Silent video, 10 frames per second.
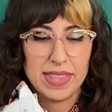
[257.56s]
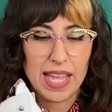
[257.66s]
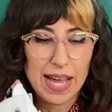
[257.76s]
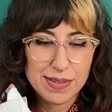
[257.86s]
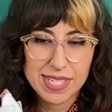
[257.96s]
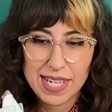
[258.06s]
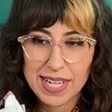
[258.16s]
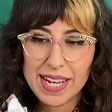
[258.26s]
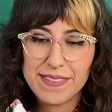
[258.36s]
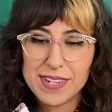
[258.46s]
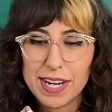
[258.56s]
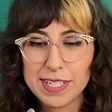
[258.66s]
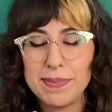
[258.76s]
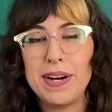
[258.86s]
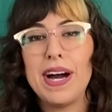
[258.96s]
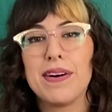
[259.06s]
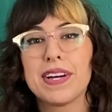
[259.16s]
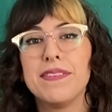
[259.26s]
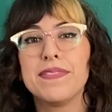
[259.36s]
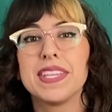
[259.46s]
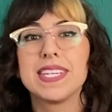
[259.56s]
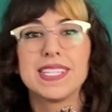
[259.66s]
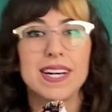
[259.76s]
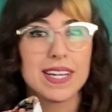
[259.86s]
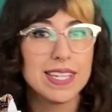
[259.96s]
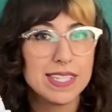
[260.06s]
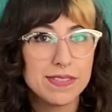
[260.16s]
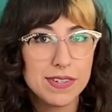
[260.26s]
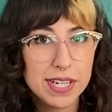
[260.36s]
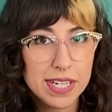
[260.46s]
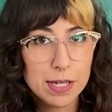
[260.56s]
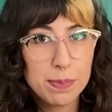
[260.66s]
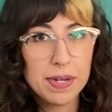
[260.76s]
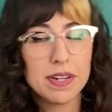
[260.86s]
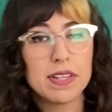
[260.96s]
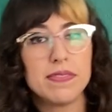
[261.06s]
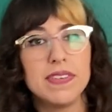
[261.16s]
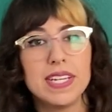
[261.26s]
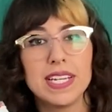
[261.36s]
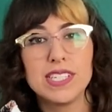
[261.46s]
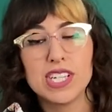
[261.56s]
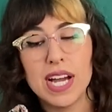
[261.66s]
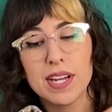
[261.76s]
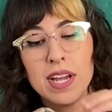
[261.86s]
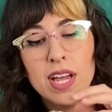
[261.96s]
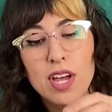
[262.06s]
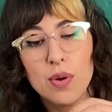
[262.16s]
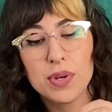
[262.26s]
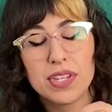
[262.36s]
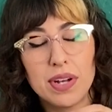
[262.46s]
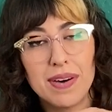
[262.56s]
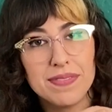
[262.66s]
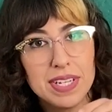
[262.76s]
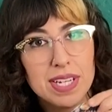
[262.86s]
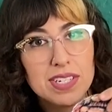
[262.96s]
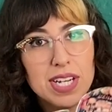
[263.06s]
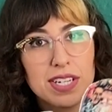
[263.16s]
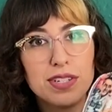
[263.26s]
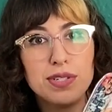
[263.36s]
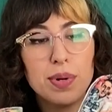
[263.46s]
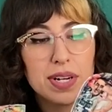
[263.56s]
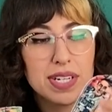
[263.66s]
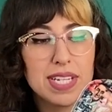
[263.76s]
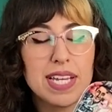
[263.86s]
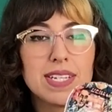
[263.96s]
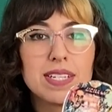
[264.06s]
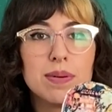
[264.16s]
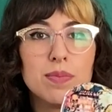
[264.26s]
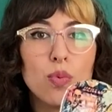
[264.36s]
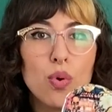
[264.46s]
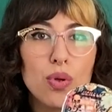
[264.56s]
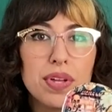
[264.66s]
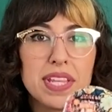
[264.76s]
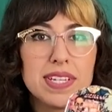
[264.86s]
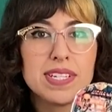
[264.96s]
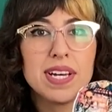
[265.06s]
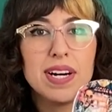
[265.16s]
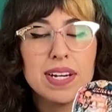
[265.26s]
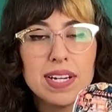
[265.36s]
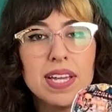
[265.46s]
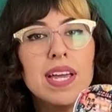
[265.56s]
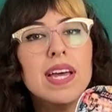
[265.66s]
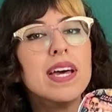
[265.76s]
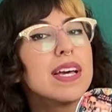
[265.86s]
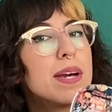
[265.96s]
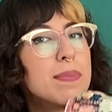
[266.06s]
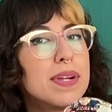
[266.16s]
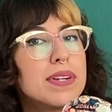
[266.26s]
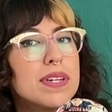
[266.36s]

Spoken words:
outside, I've talked about how comfy the tongue is. If you're going to compare the vegan jack with the non-vegan jack, you are going to get some wool in the tongue compared to